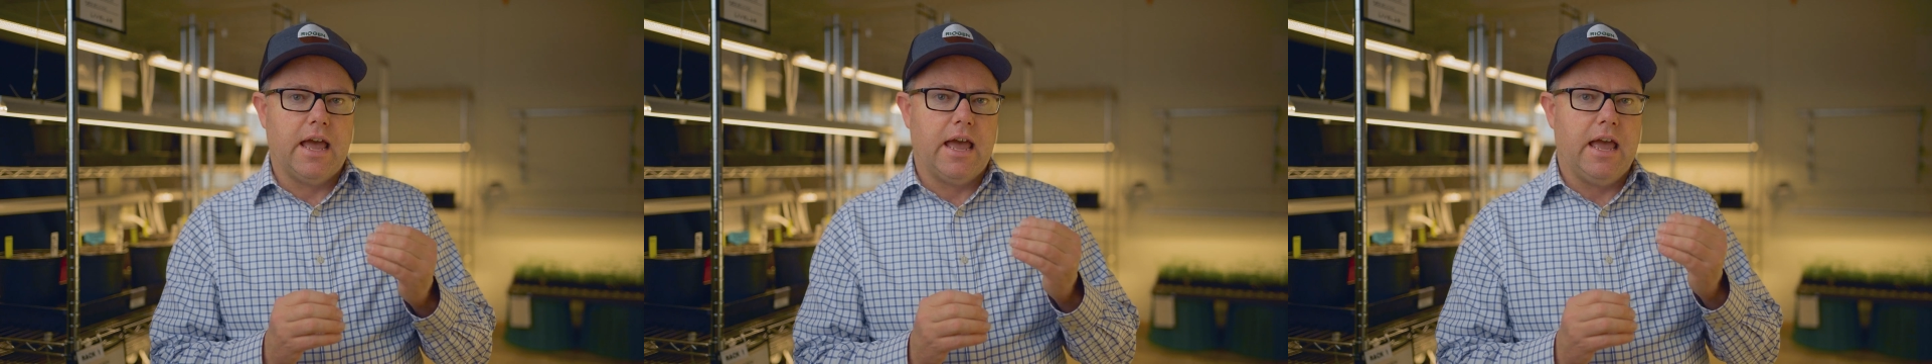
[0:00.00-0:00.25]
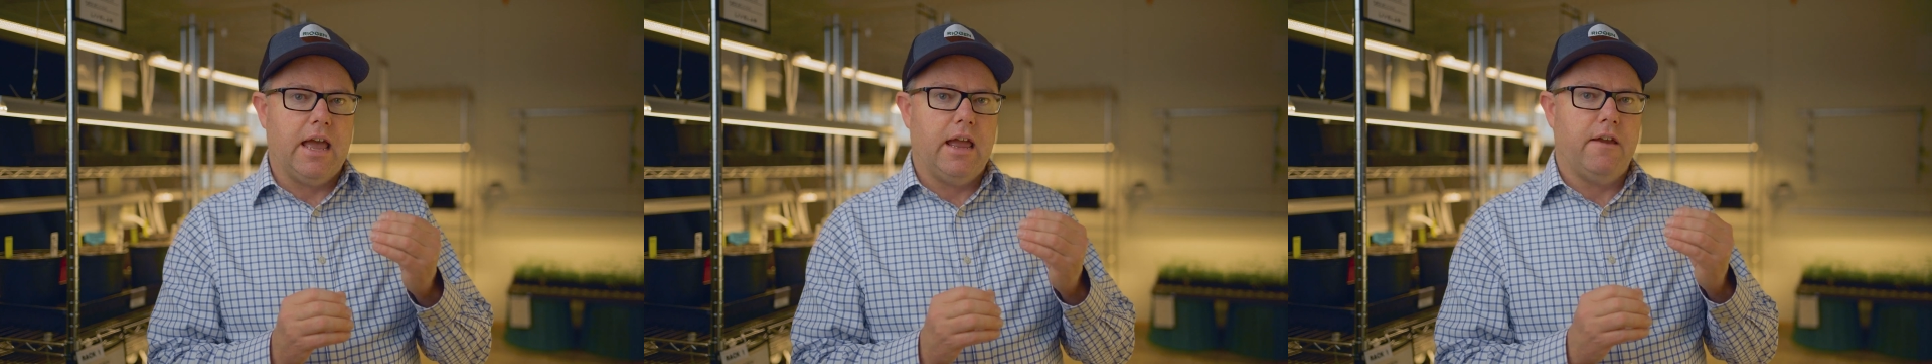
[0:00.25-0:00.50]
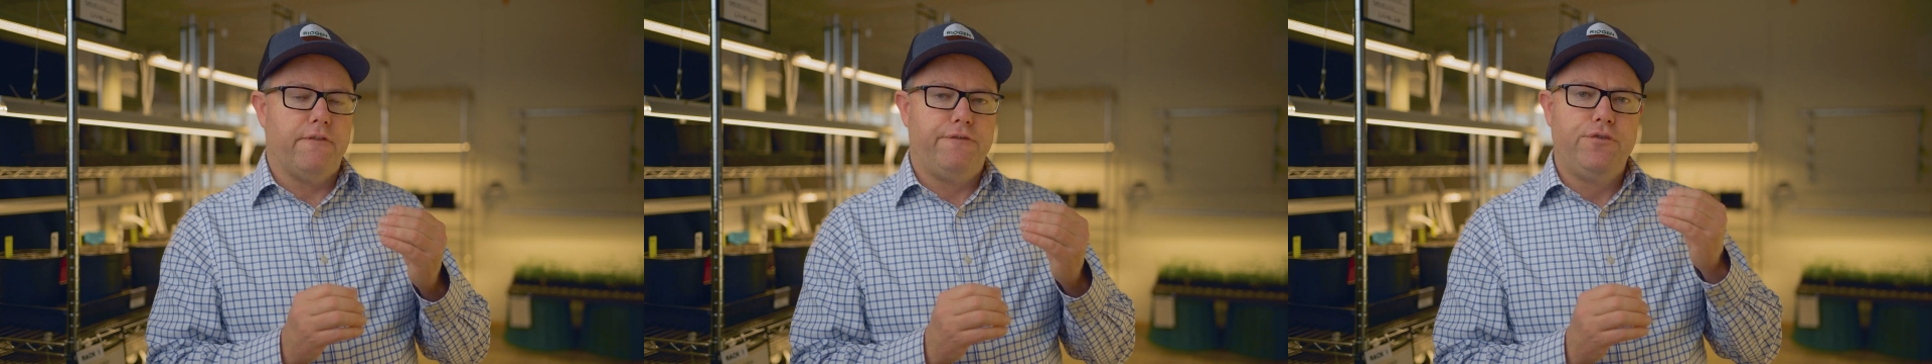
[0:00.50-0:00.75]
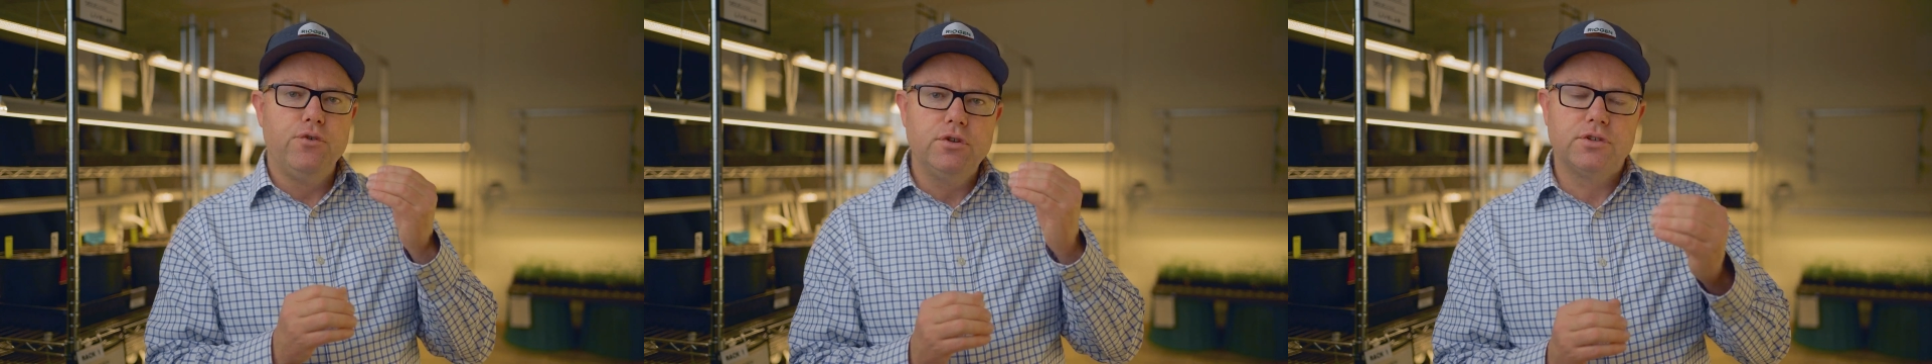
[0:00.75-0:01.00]
a
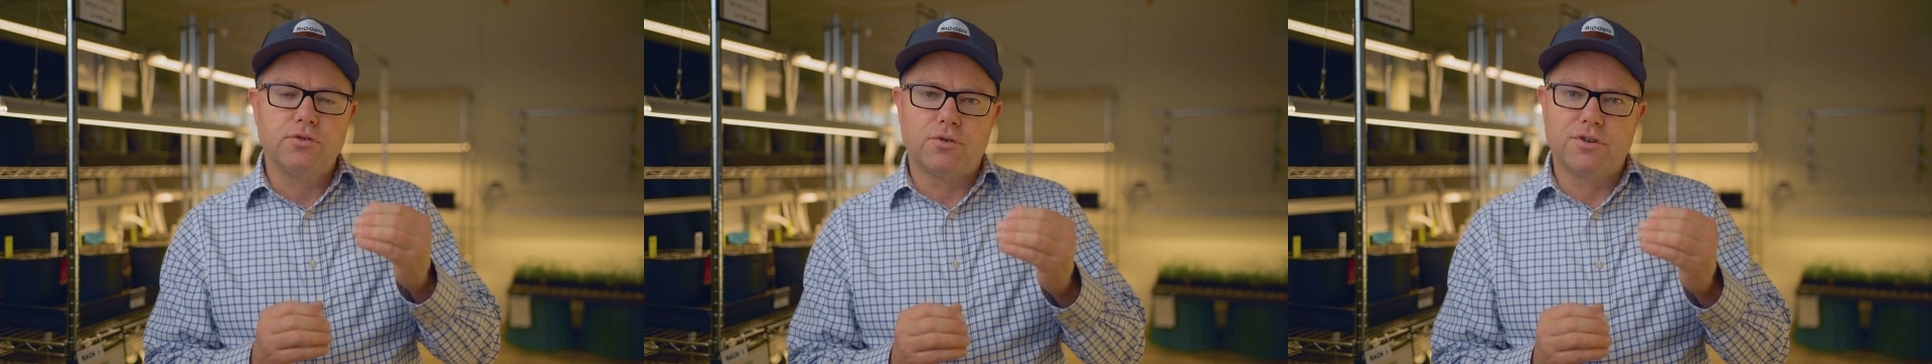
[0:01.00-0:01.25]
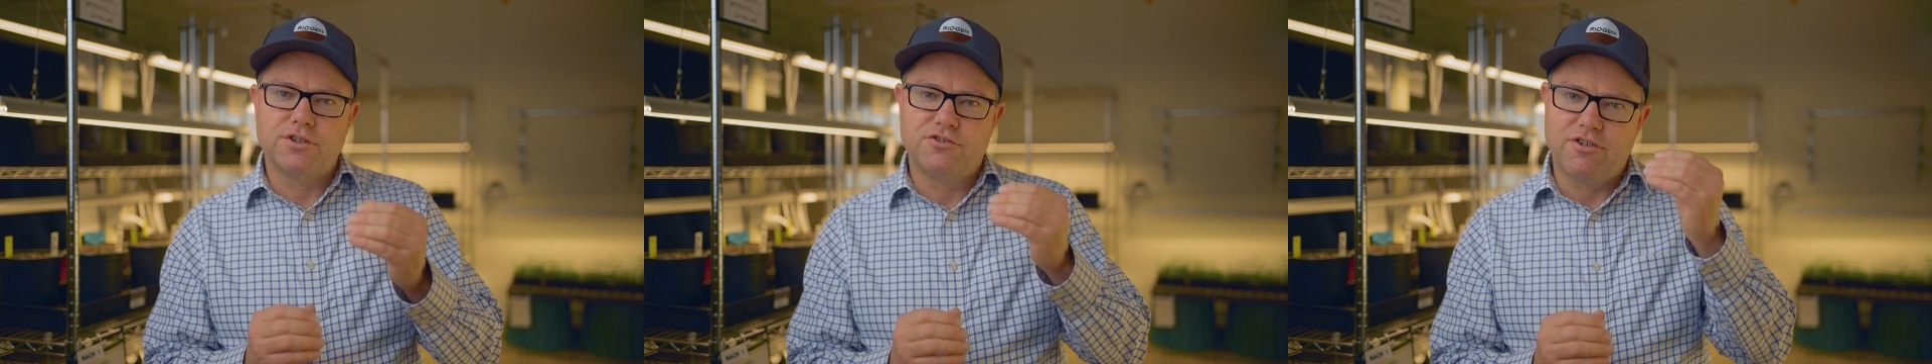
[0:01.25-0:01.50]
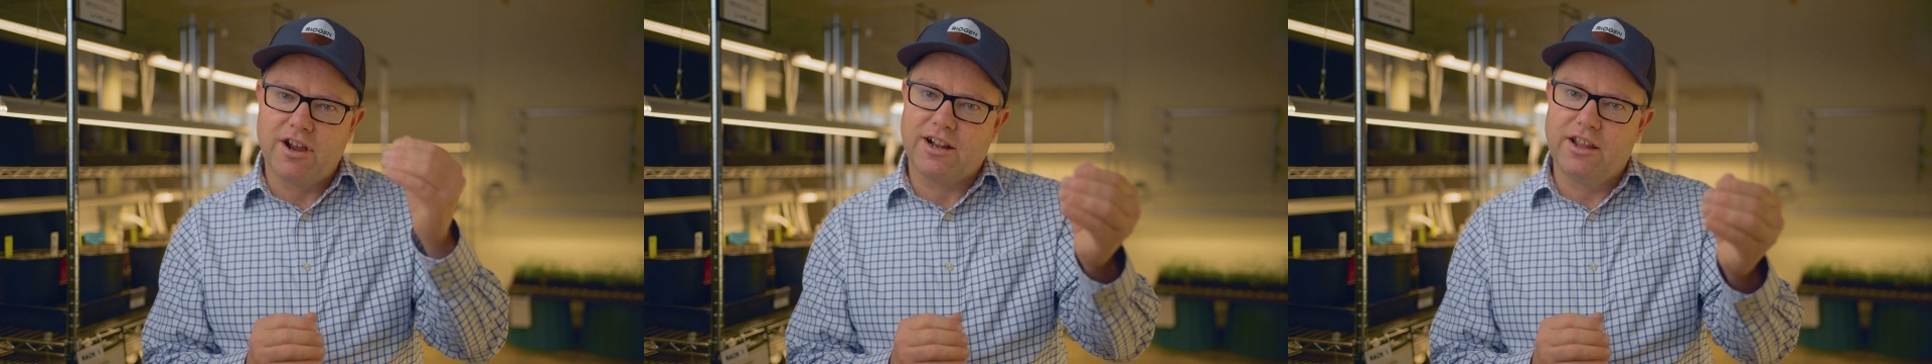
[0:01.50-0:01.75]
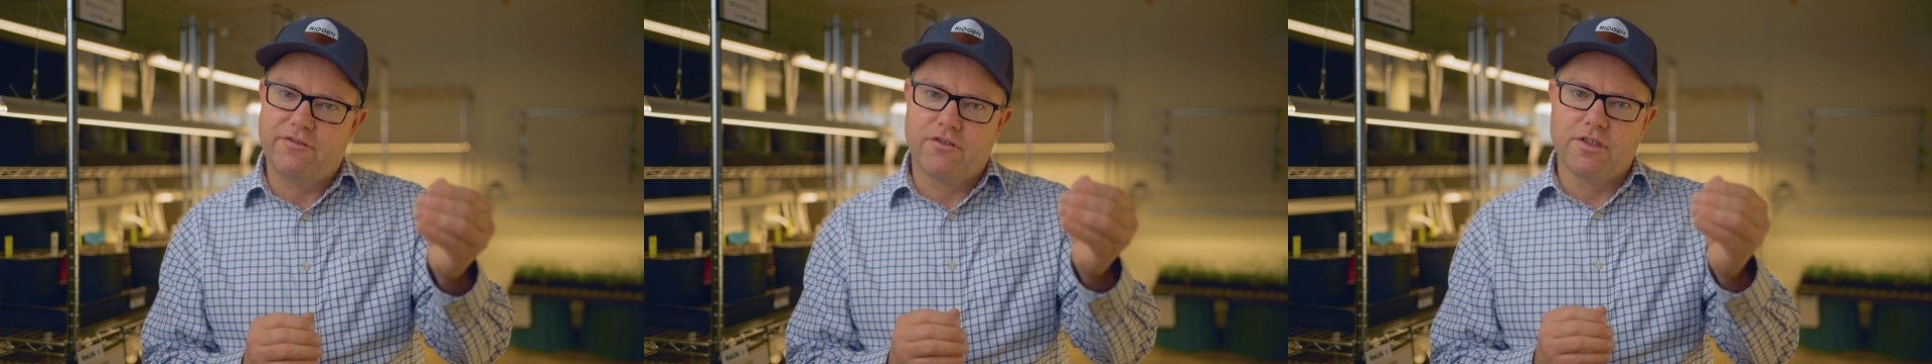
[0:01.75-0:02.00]
food source
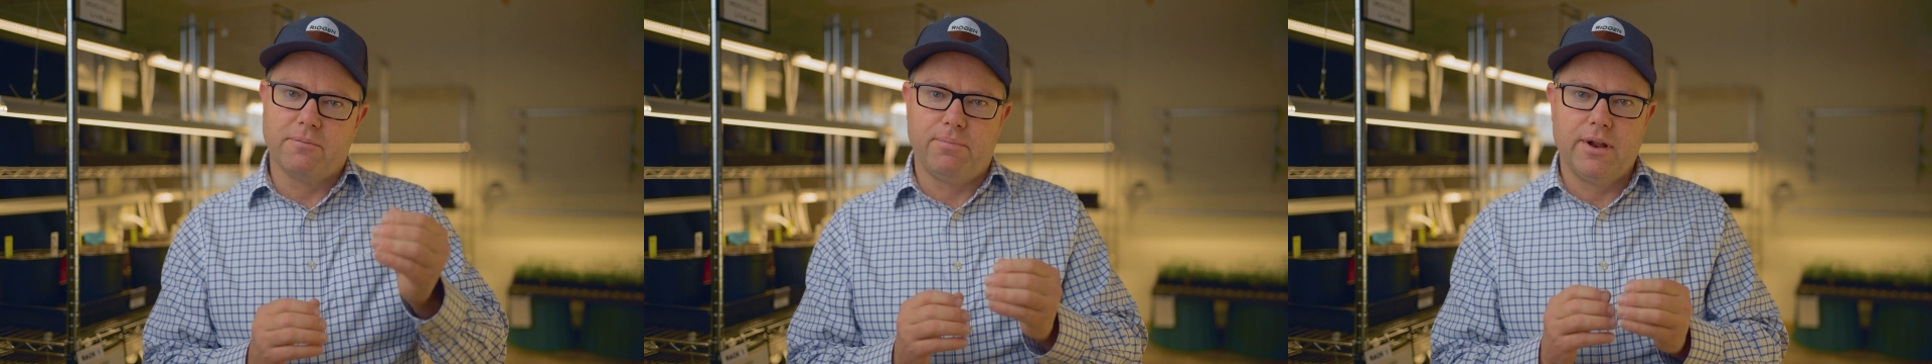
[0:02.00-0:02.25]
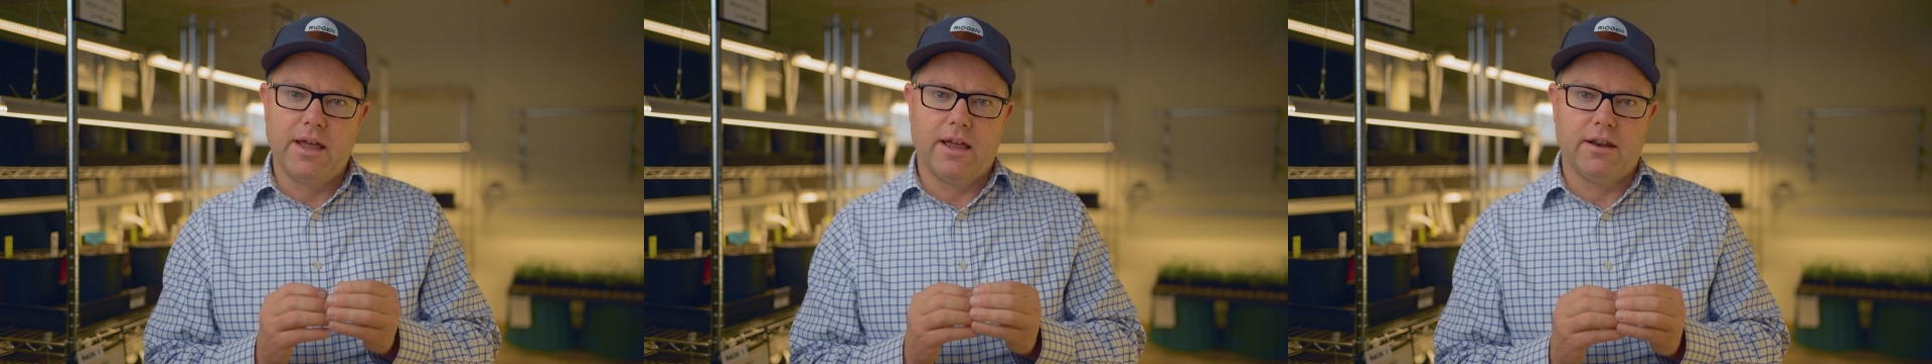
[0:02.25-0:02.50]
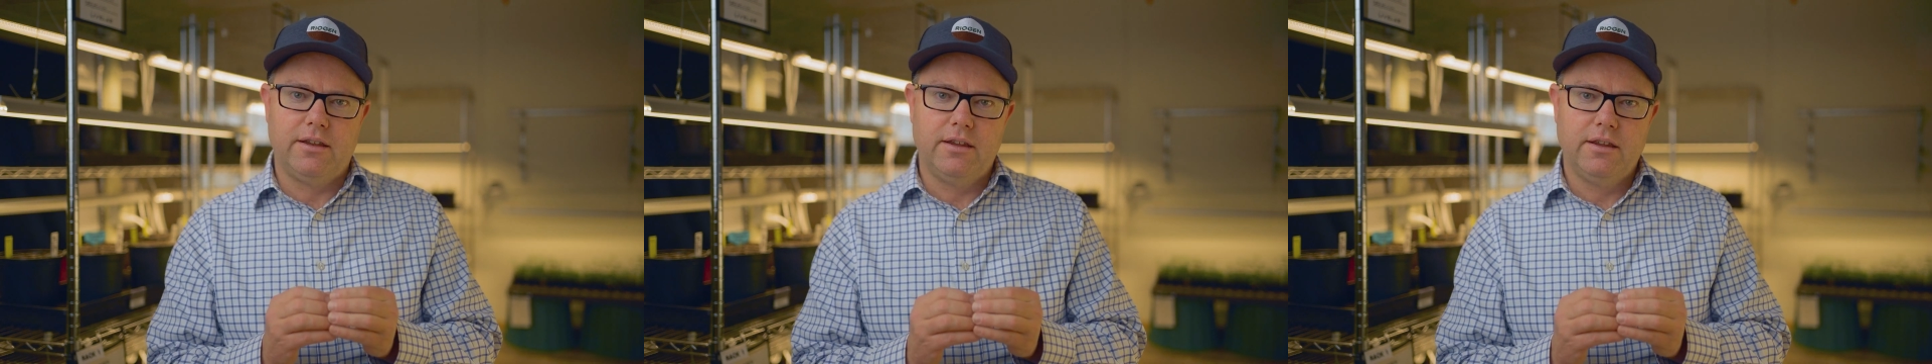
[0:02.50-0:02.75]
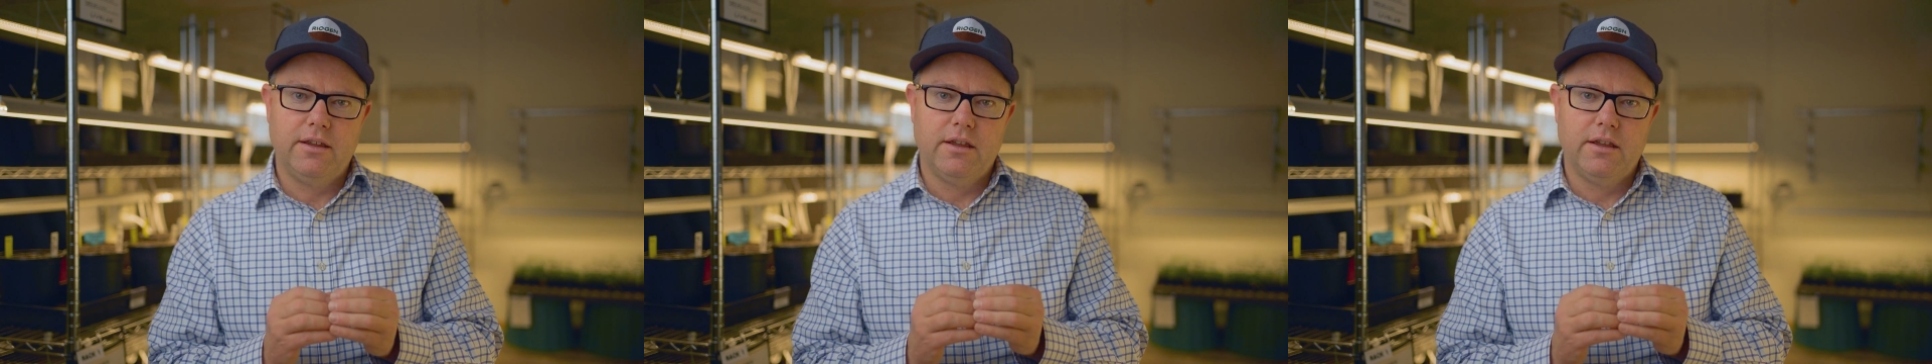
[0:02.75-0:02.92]
directly for the plant.